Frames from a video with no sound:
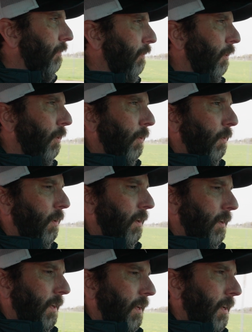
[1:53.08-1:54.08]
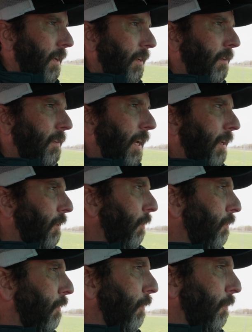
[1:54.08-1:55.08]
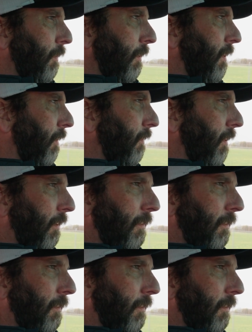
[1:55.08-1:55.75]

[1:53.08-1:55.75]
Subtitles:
So you take those two statistics